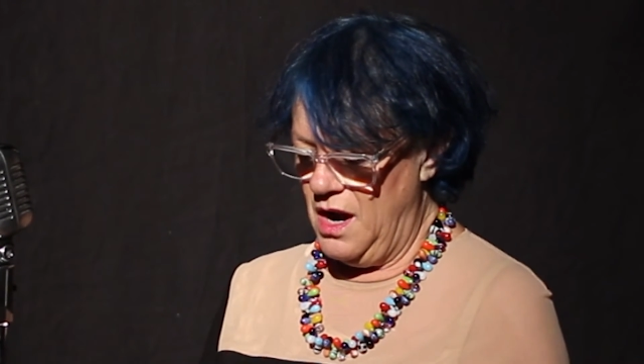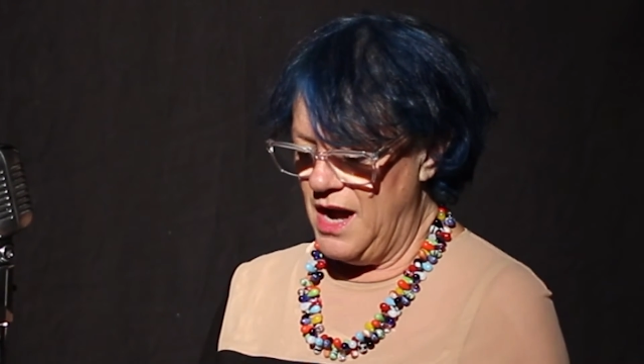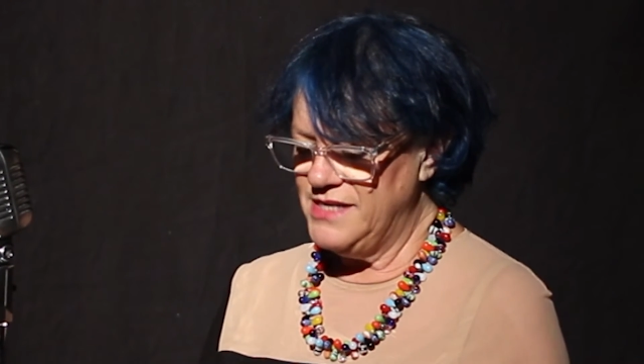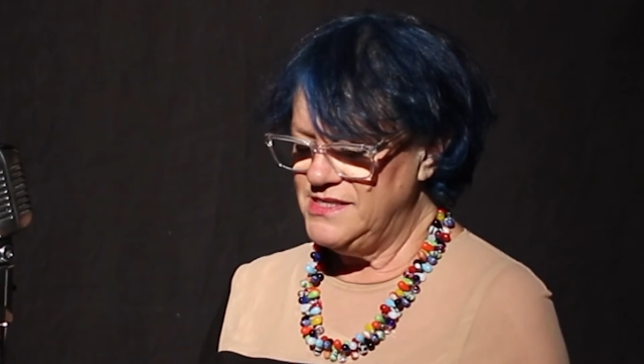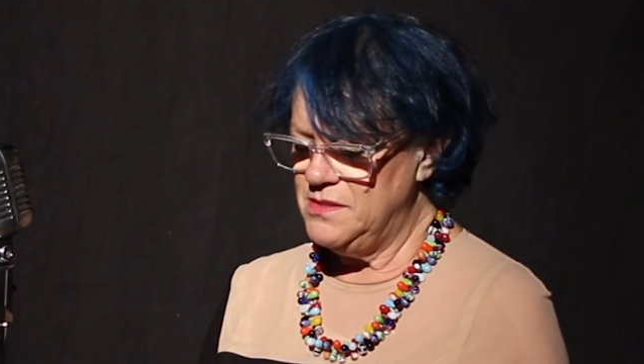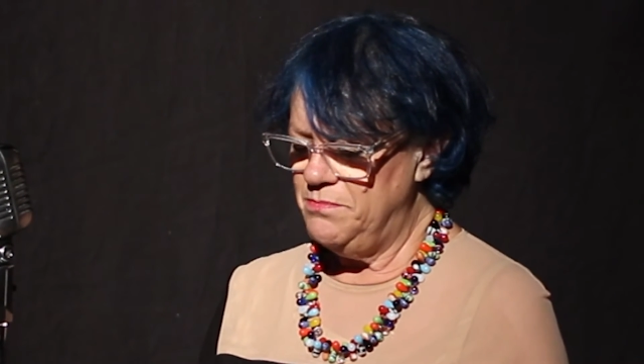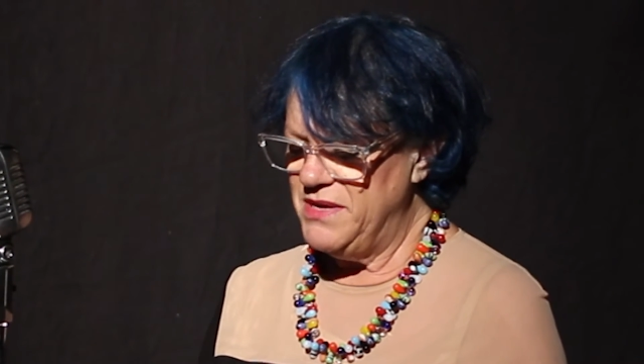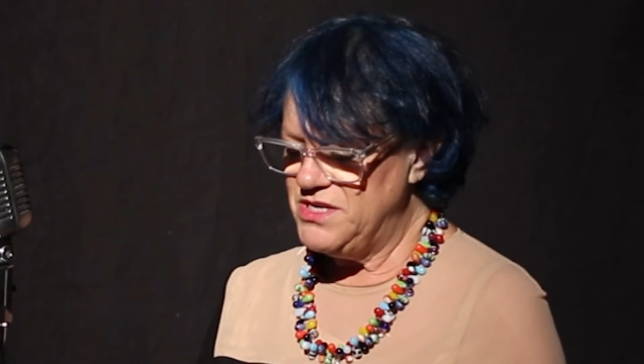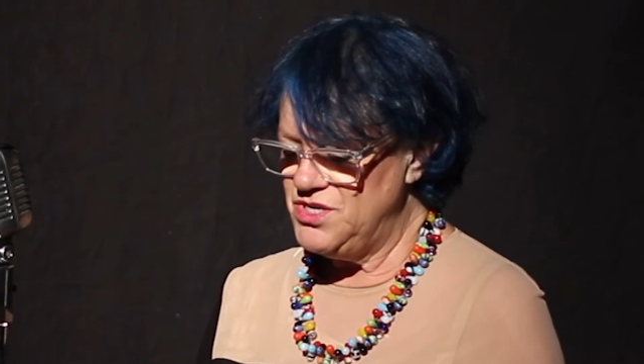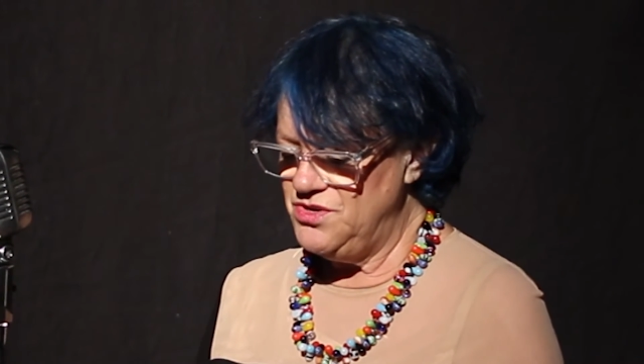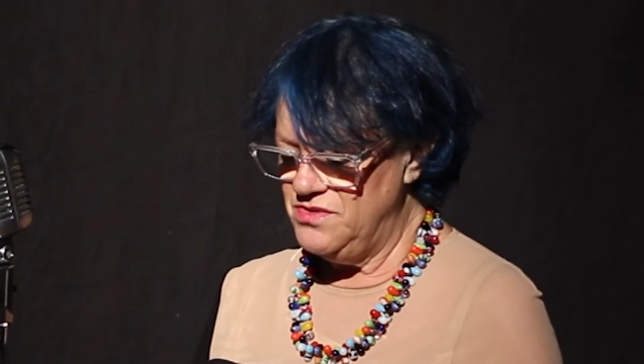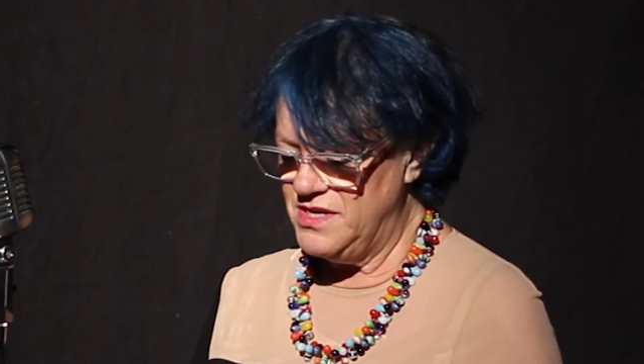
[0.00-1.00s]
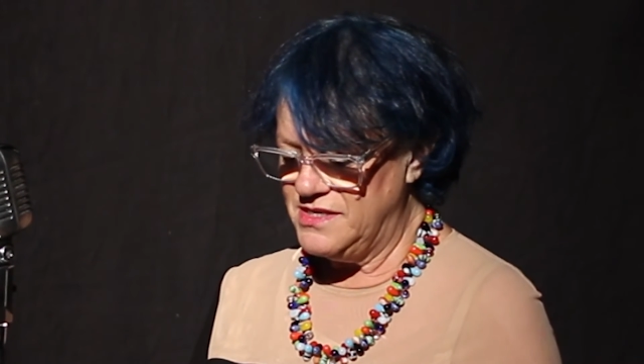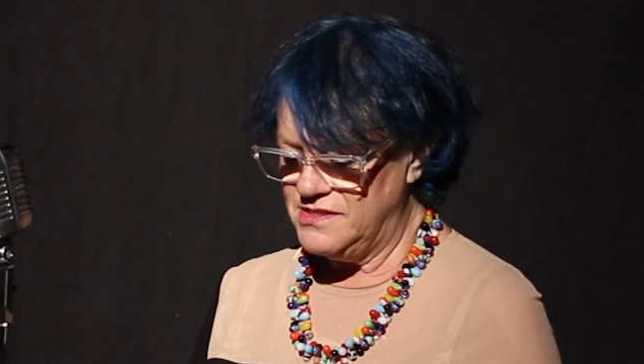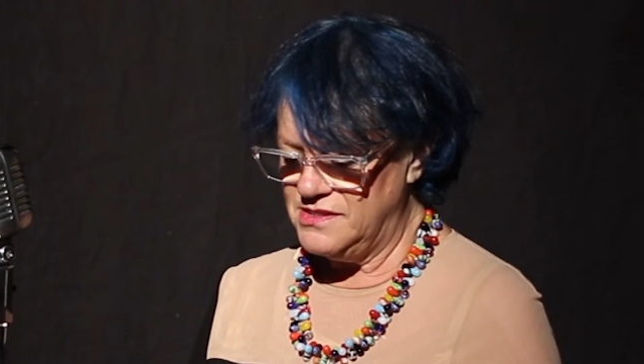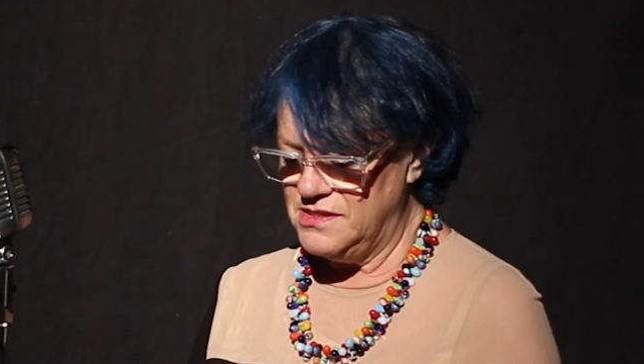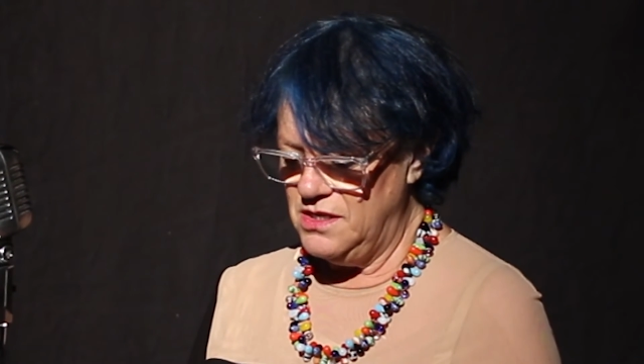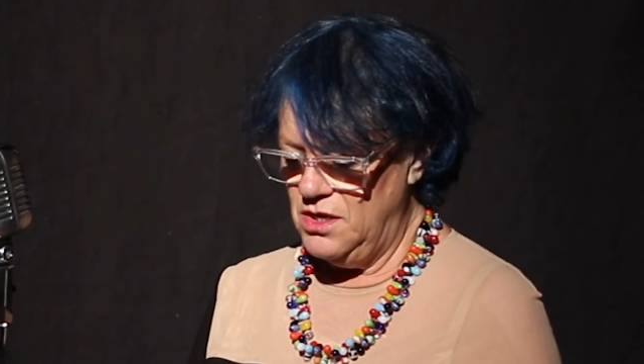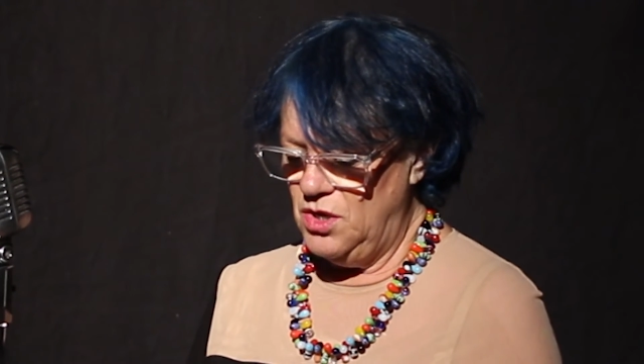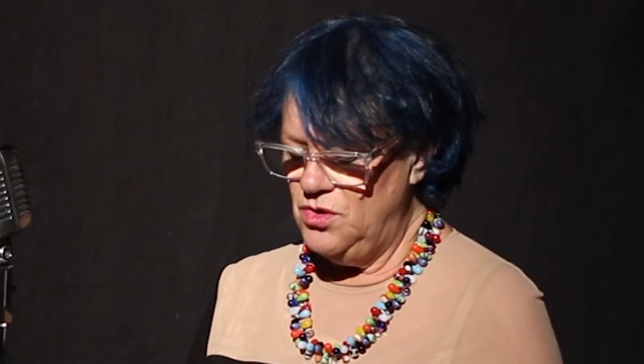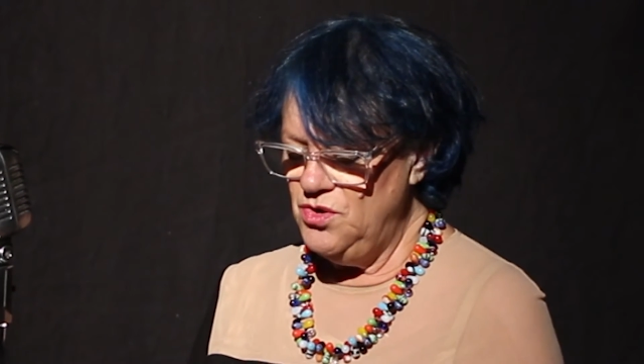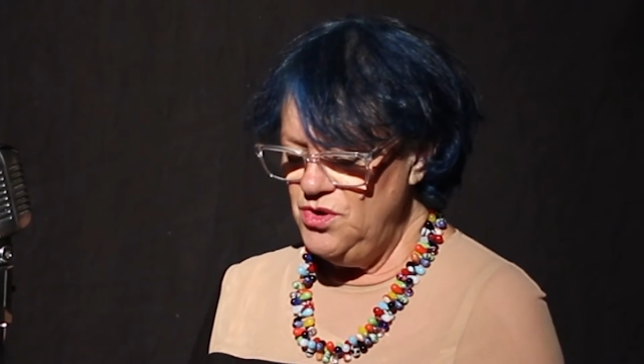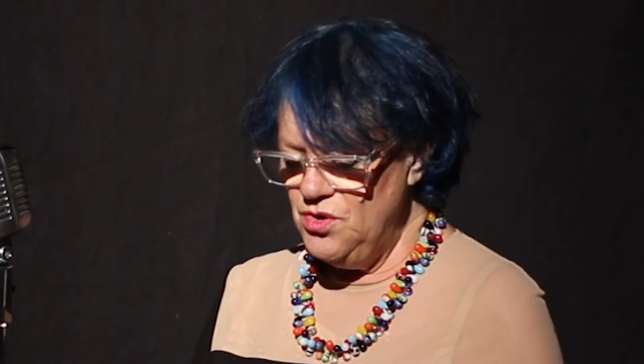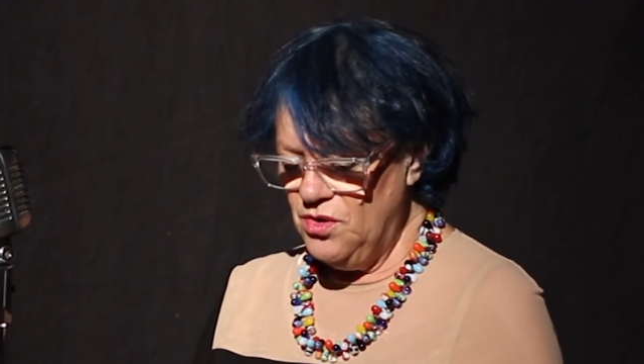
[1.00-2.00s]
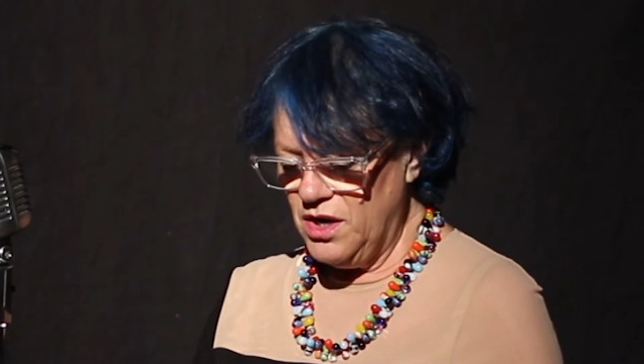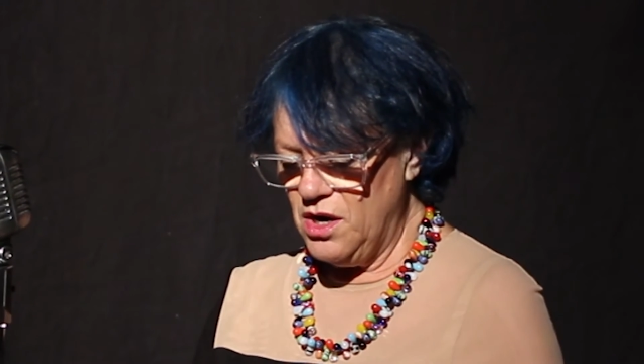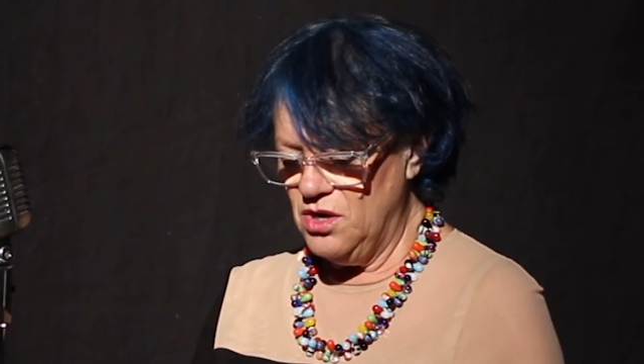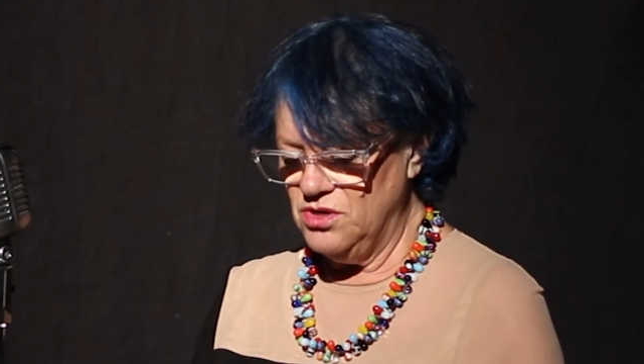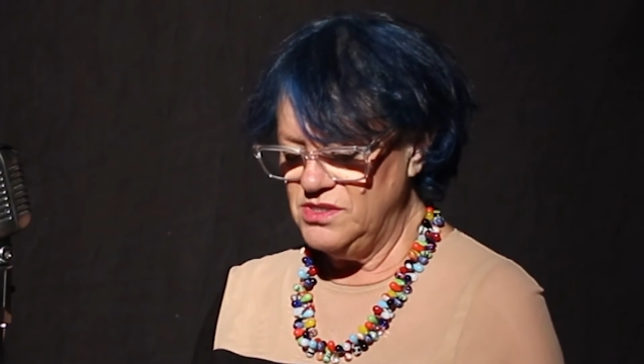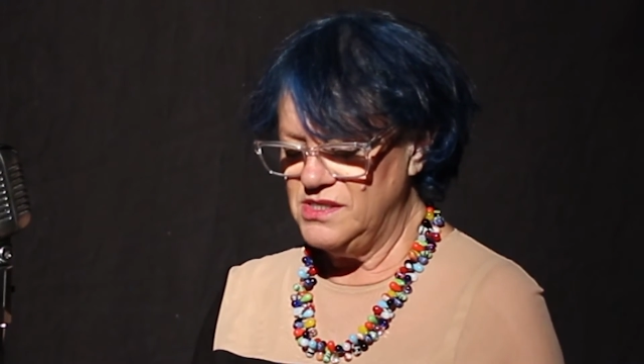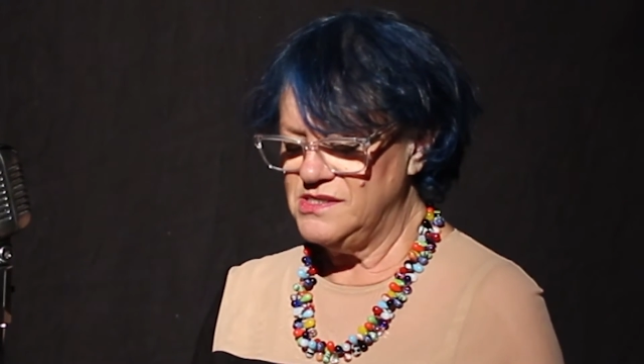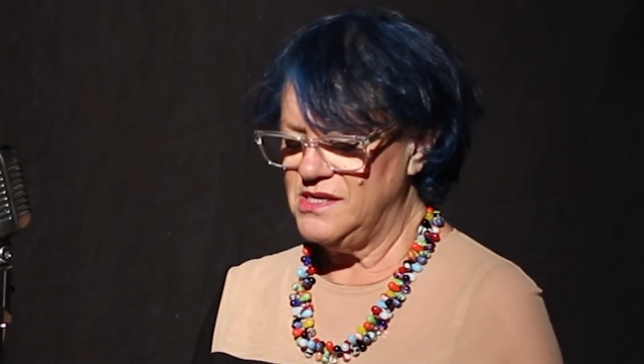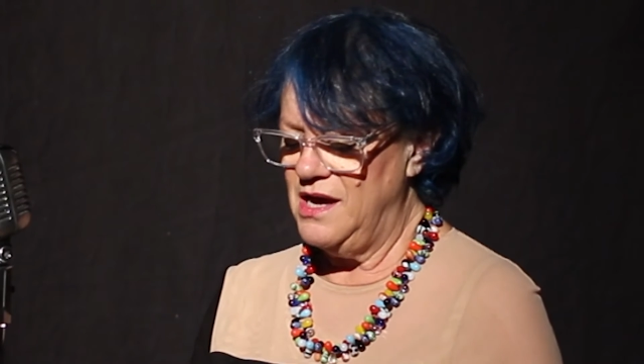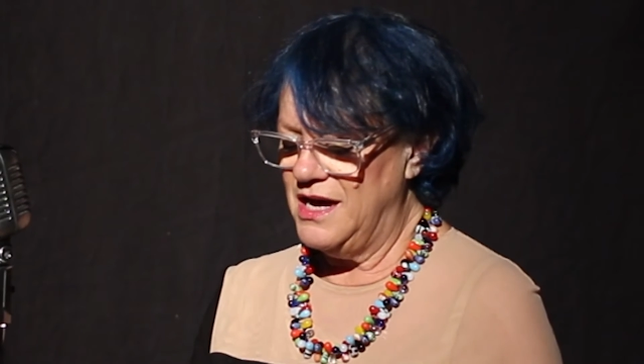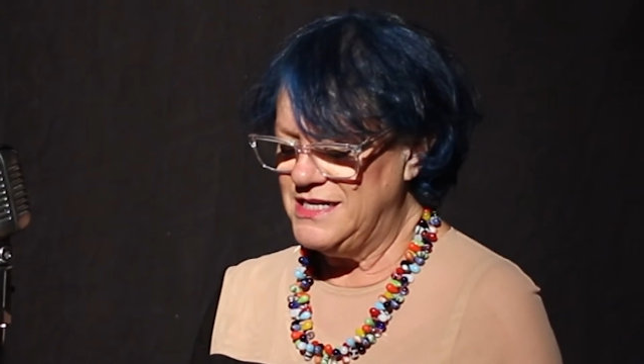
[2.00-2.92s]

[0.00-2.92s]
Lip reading: I submit to you this. New York hosts